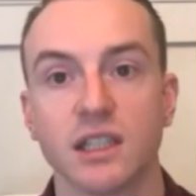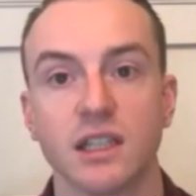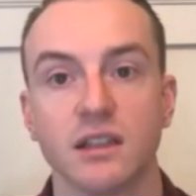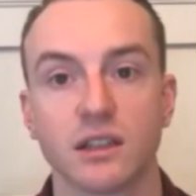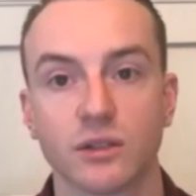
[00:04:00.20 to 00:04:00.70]

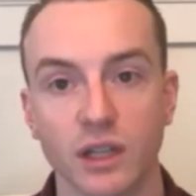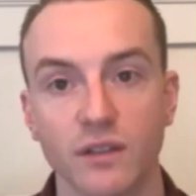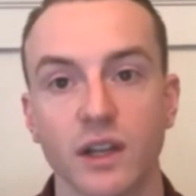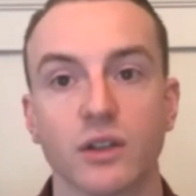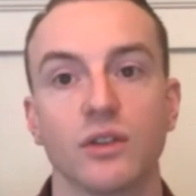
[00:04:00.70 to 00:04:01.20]
in the greater
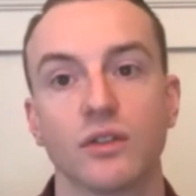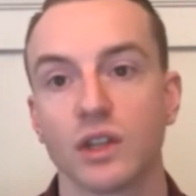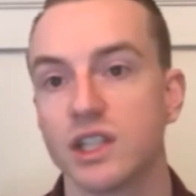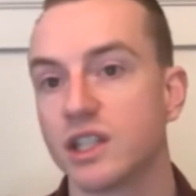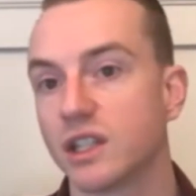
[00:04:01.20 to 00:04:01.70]
Vancouver
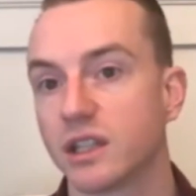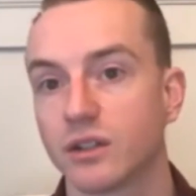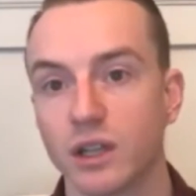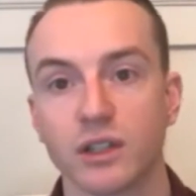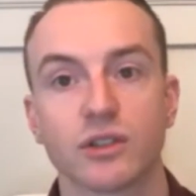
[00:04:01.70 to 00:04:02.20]
region and the
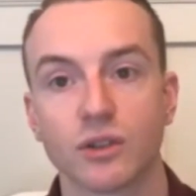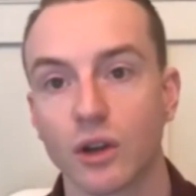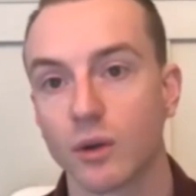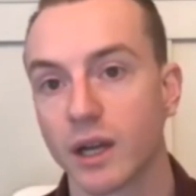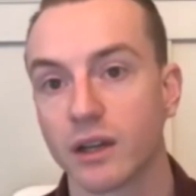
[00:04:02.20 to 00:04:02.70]
greater
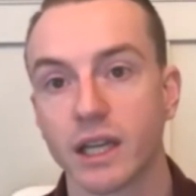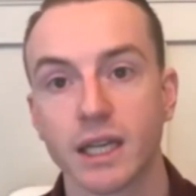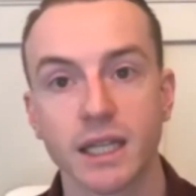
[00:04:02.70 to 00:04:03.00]
Toronto area,